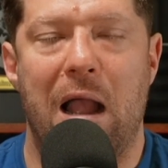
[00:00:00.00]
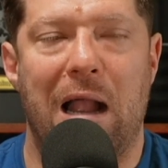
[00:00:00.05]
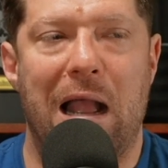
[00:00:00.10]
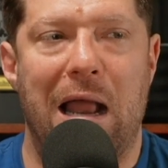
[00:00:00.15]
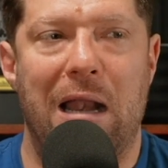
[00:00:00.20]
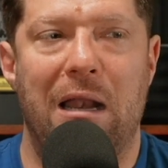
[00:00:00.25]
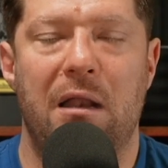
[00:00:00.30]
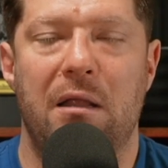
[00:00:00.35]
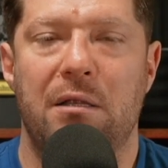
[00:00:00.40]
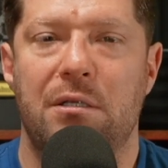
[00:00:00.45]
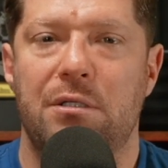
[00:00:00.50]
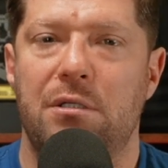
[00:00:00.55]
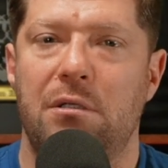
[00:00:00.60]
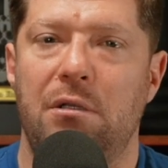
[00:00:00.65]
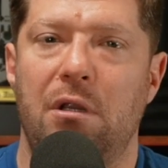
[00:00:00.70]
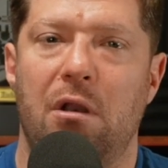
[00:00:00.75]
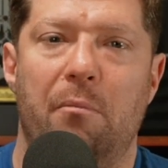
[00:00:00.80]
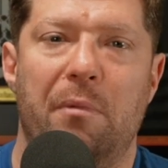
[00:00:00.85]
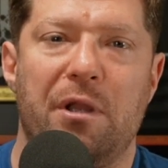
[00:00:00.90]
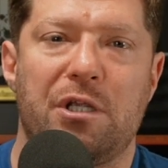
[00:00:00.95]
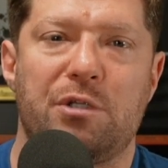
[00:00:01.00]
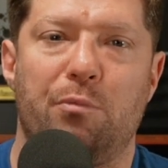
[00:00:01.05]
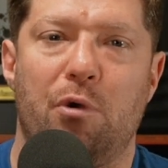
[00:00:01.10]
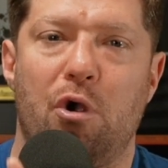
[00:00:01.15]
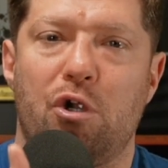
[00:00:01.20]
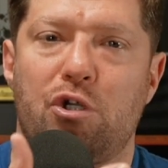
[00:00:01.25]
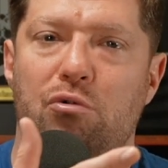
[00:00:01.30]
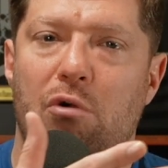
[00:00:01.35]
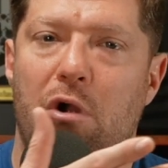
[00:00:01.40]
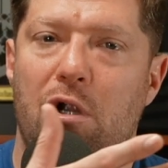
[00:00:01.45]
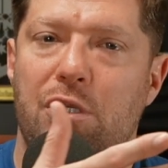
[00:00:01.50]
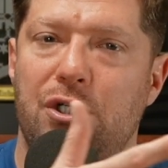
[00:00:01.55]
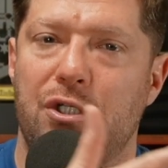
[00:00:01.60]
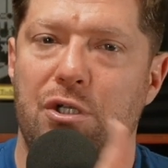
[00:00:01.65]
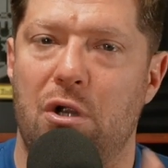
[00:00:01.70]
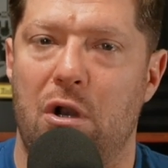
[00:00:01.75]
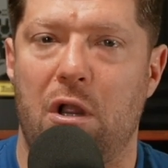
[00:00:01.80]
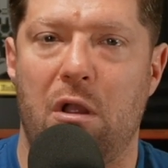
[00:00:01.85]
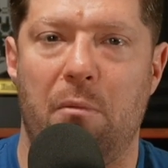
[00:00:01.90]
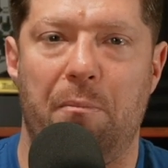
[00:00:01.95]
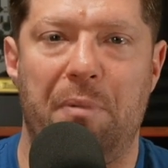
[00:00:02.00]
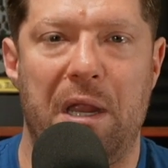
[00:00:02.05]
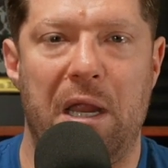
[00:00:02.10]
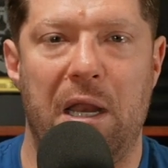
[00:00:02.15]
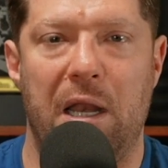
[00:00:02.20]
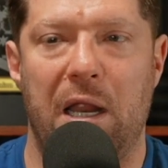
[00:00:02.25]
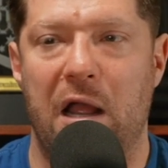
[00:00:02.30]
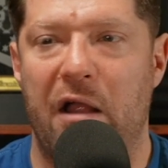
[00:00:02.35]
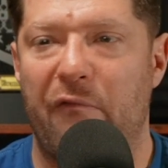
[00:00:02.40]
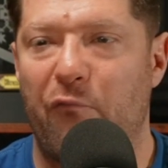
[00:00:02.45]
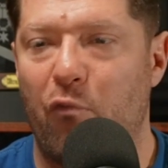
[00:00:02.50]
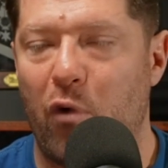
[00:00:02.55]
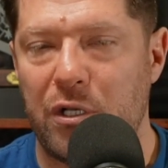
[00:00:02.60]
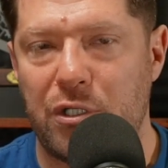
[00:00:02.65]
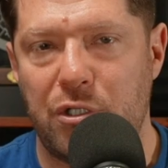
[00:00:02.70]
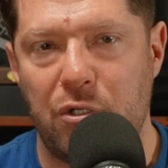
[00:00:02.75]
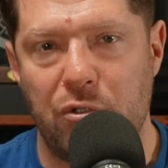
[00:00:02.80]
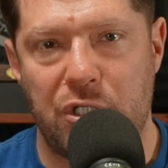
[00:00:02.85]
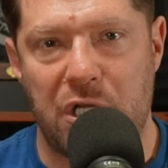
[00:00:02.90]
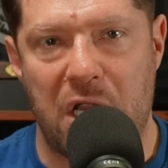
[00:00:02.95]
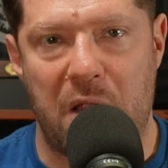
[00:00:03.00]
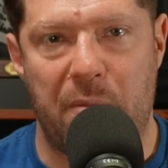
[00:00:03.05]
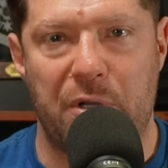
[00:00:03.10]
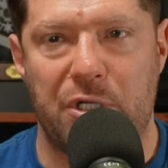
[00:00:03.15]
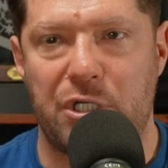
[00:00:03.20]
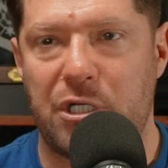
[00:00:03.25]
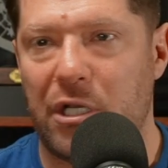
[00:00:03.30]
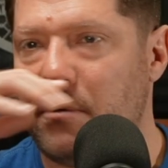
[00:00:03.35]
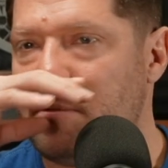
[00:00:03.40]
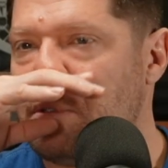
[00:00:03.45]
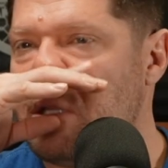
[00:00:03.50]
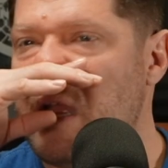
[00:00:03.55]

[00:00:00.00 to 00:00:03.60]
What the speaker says: I got into this, you know, mixed martial arts and started competing. I've won 2 championships.